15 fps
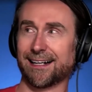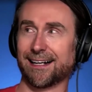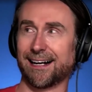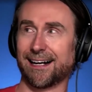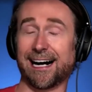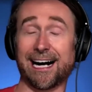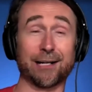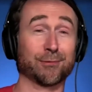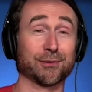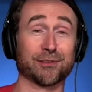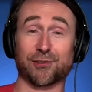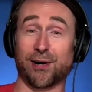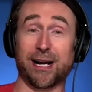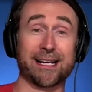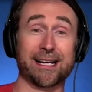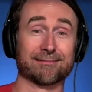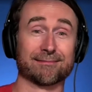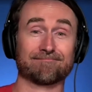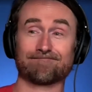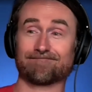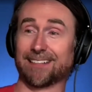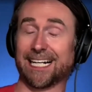I would try it.
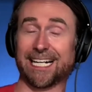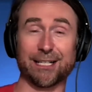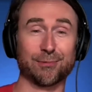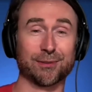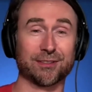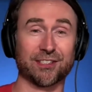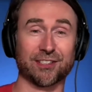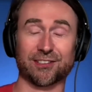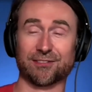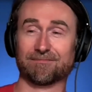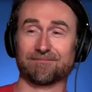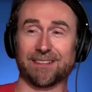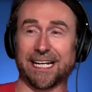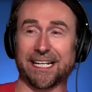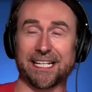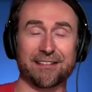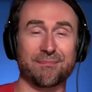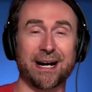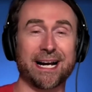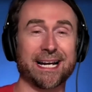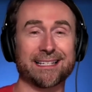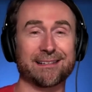I didn't
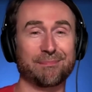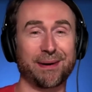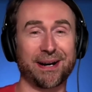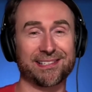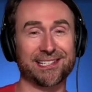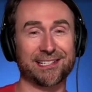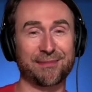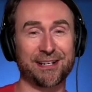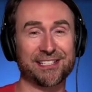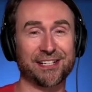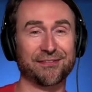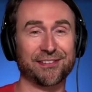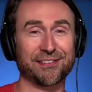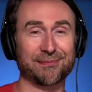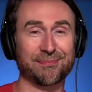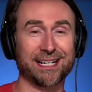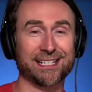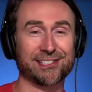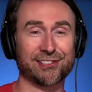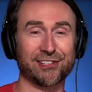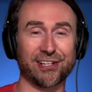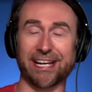mind embarrassing myself as
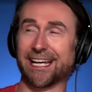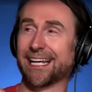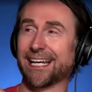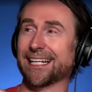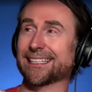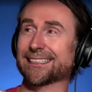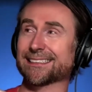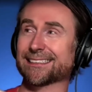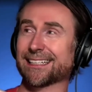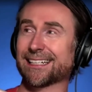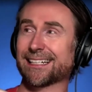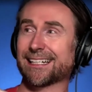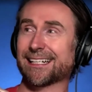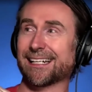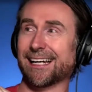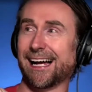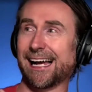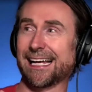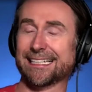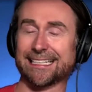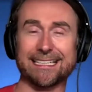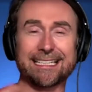much, and
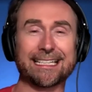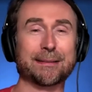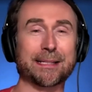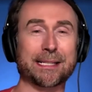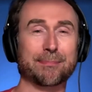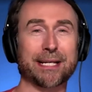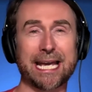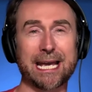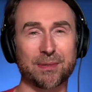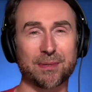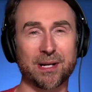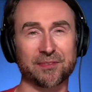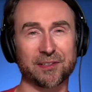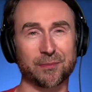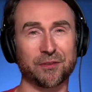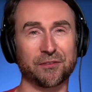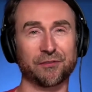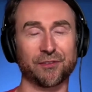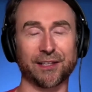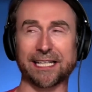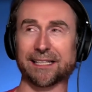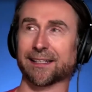I became comfortable
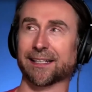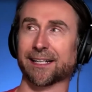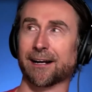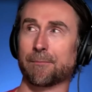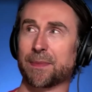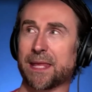flailing.